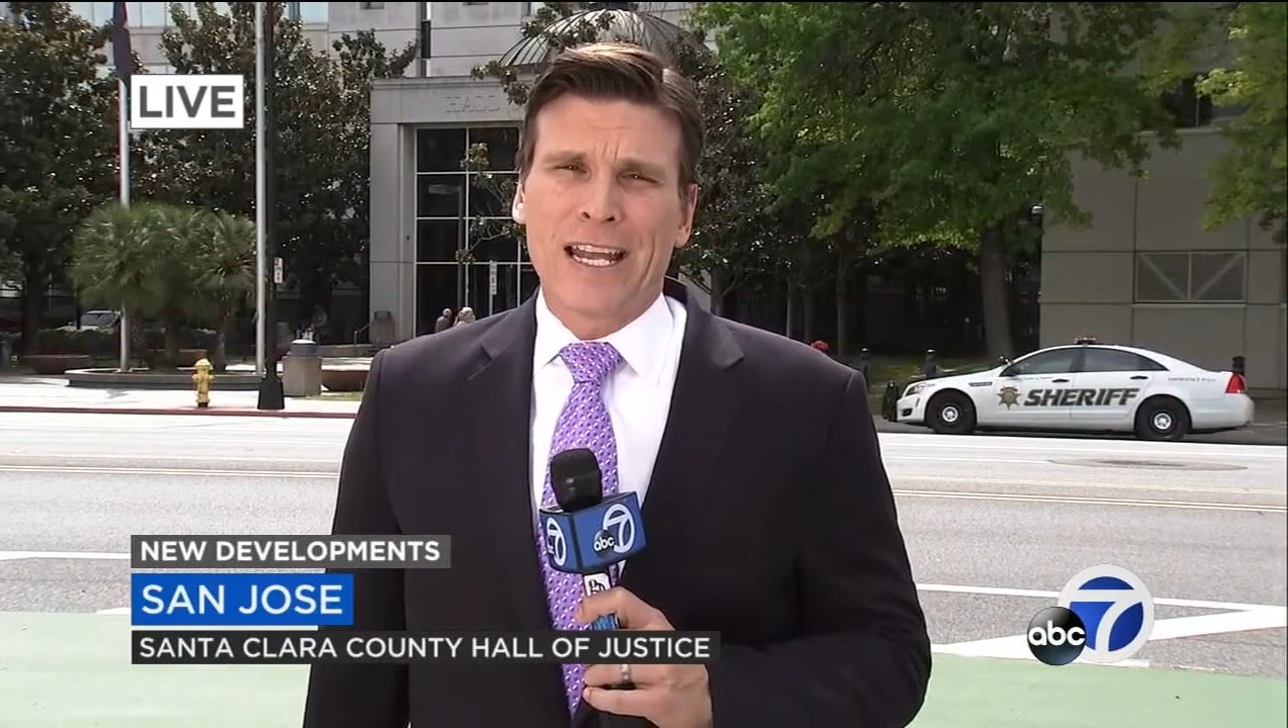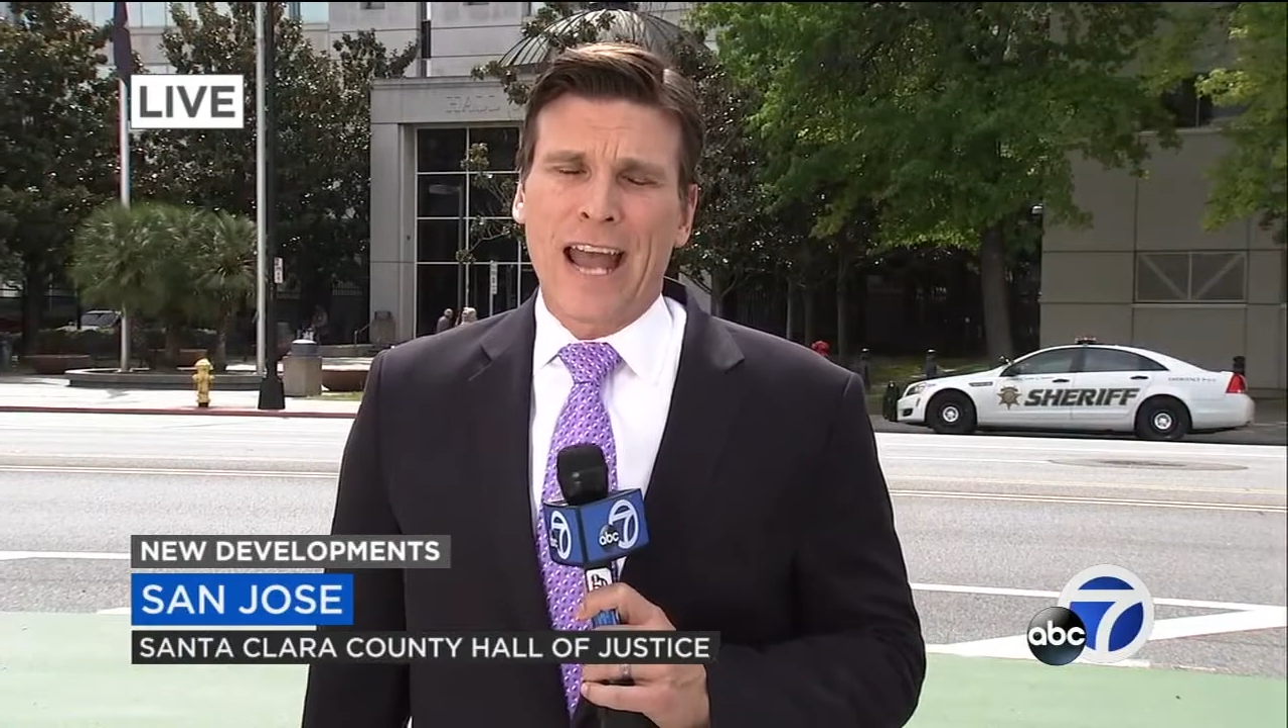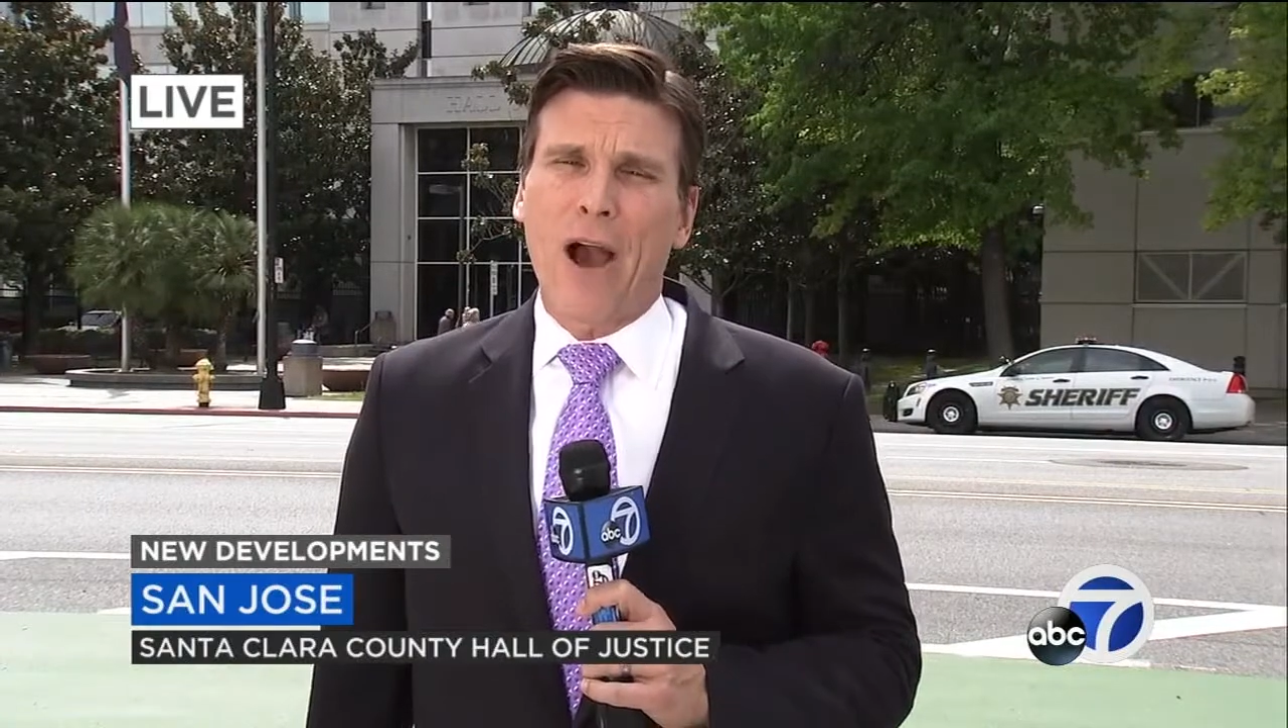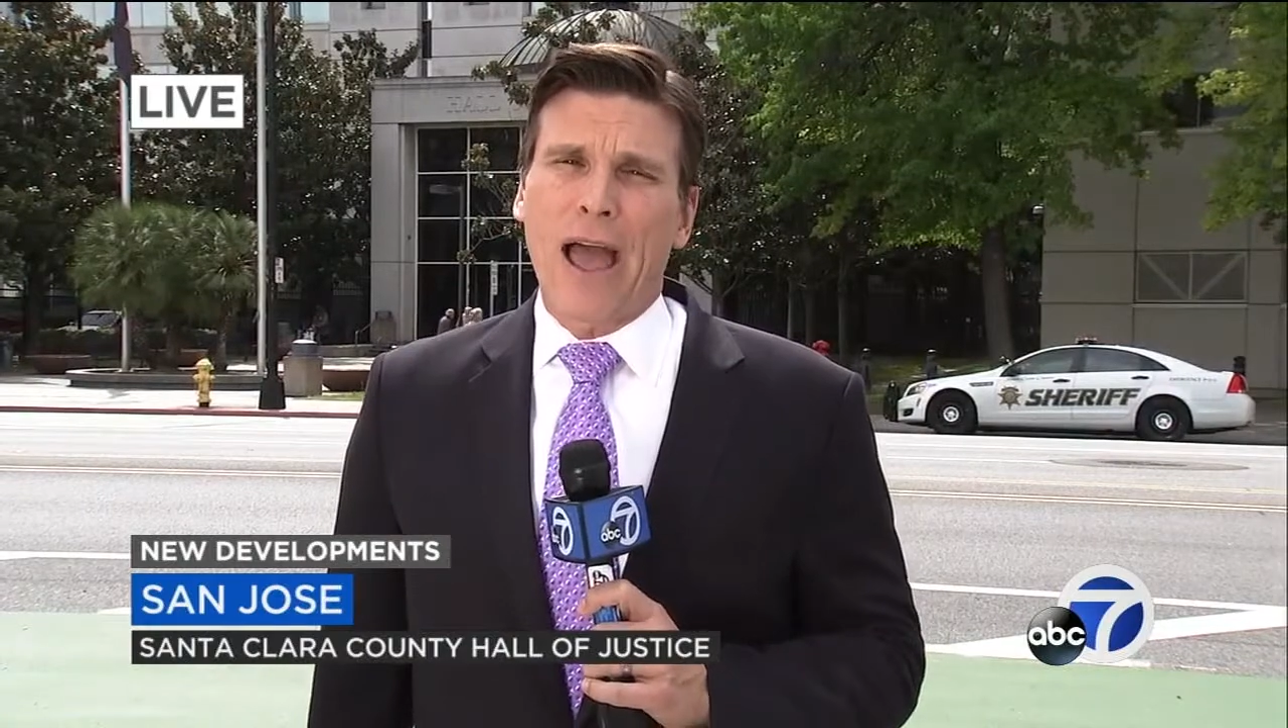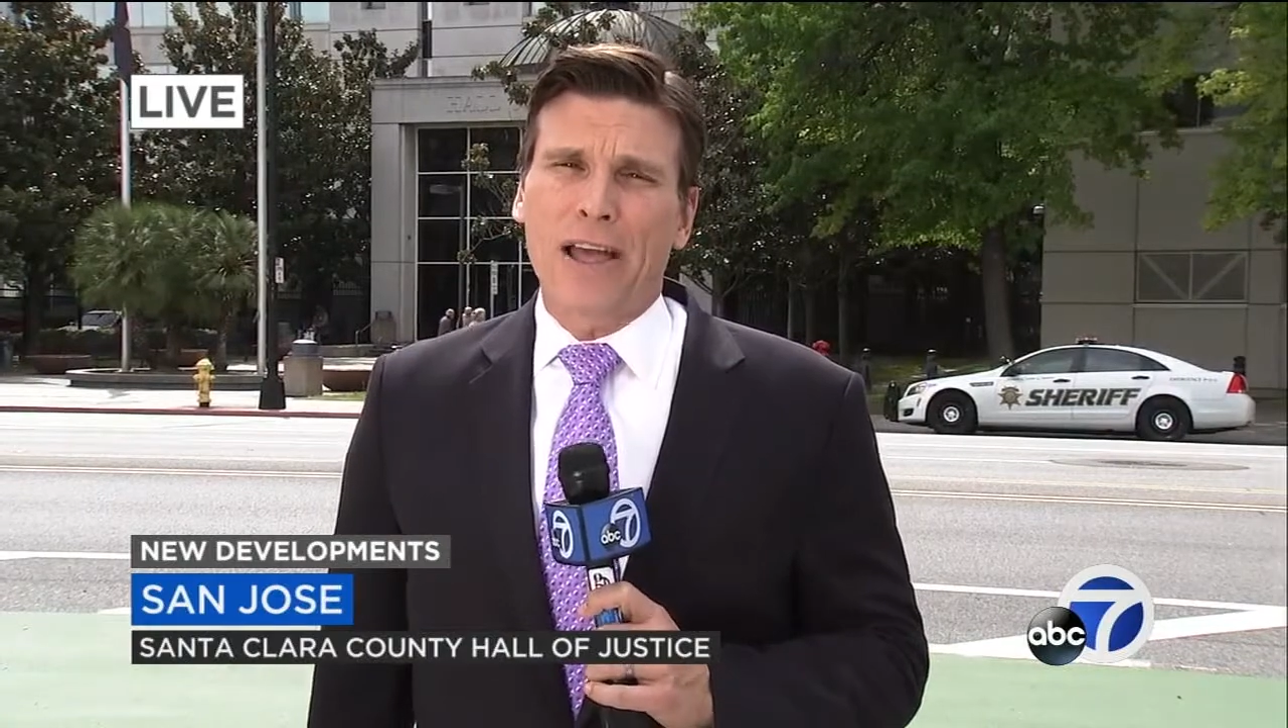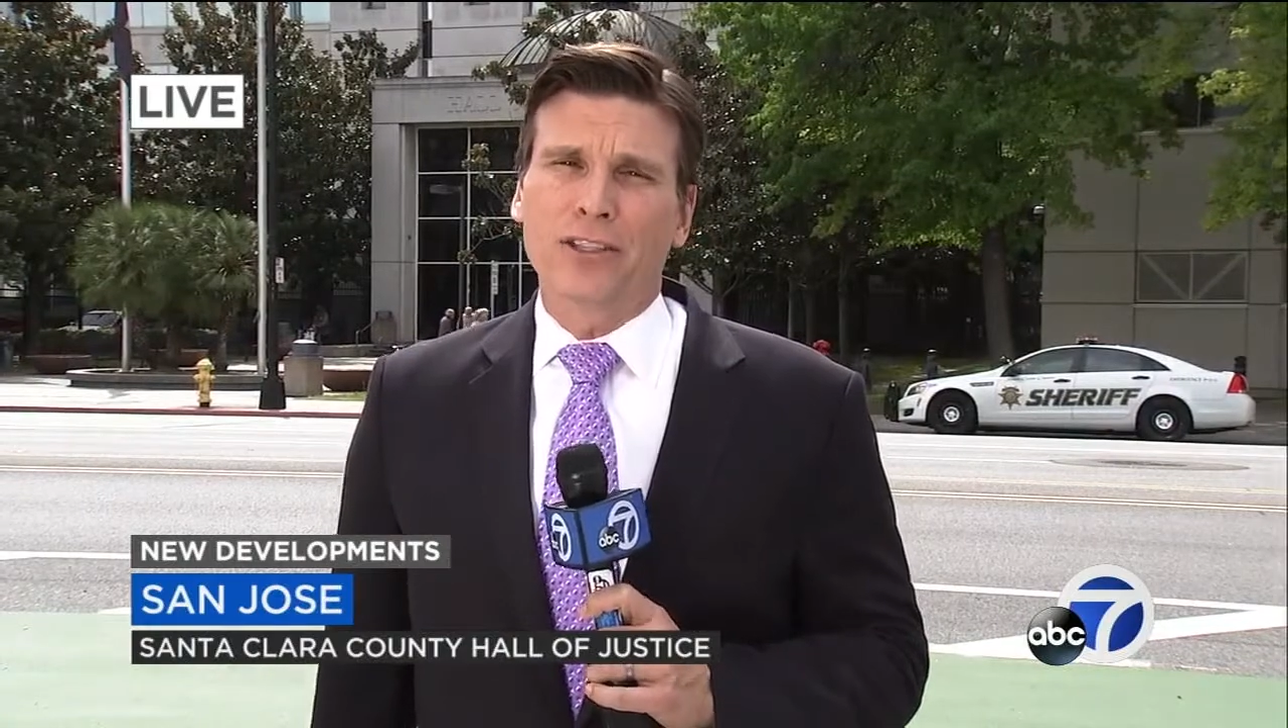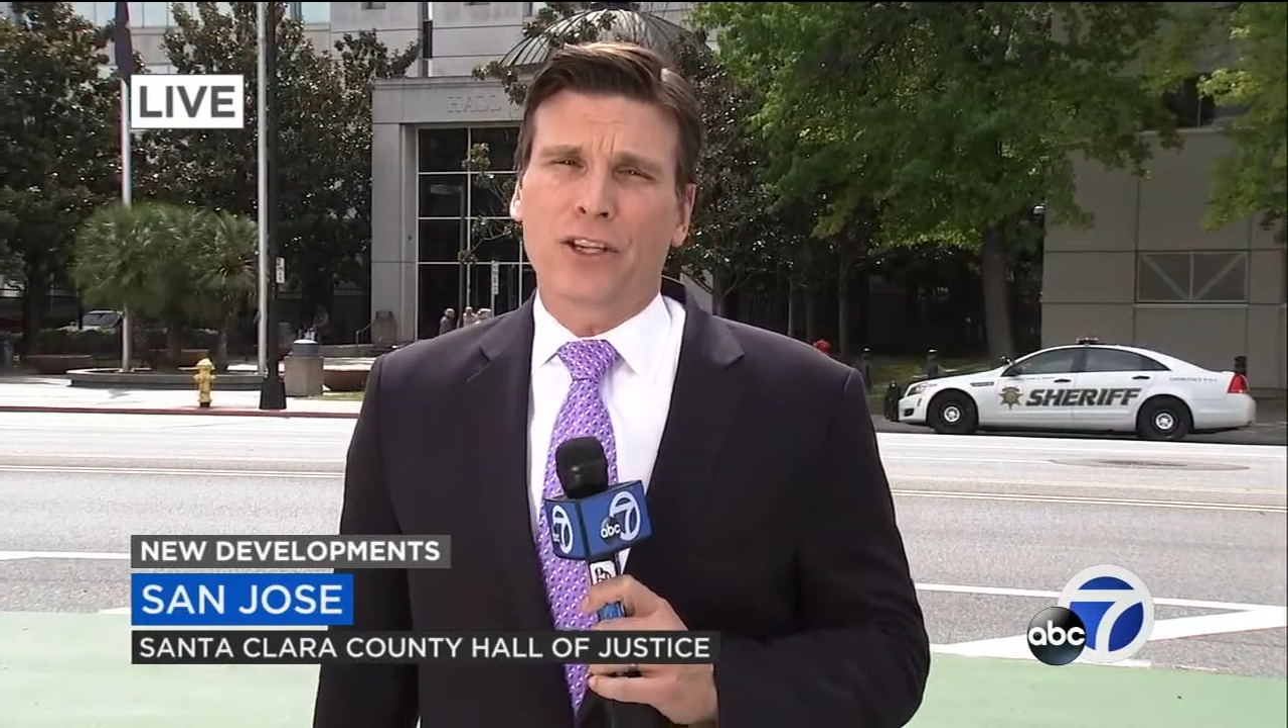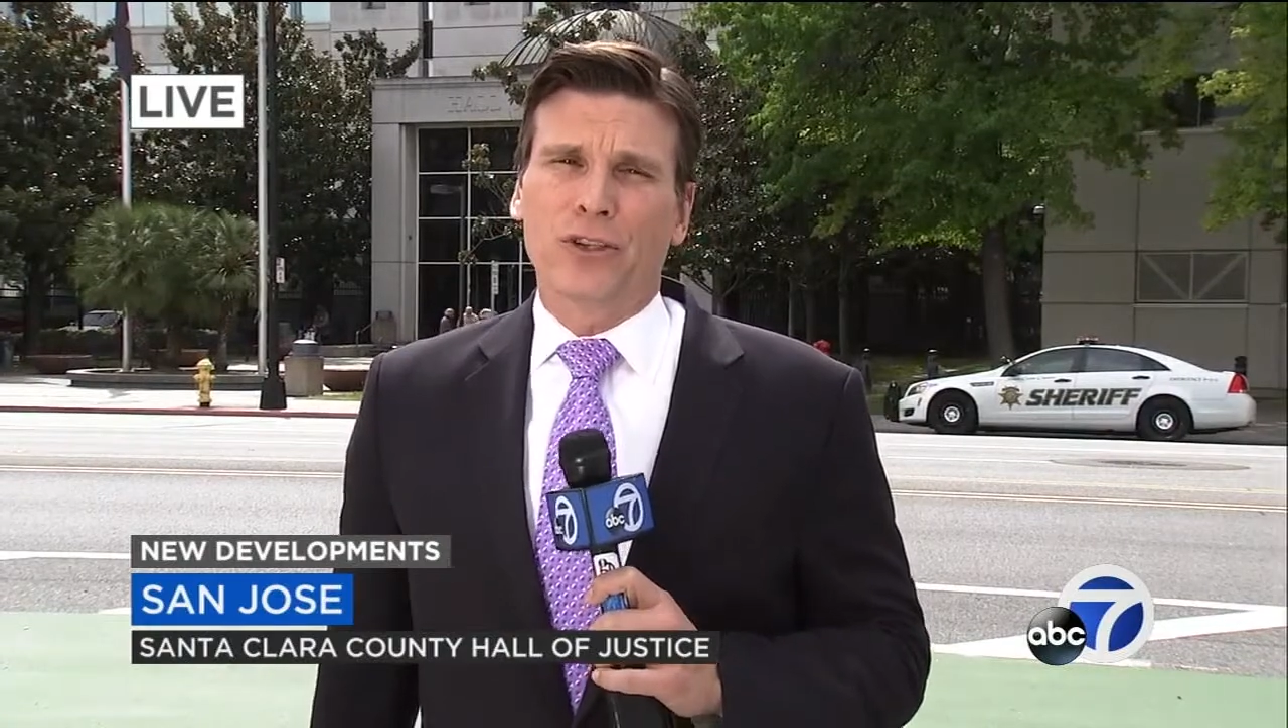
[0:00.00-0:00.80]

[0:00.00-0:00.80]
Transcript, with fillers: now has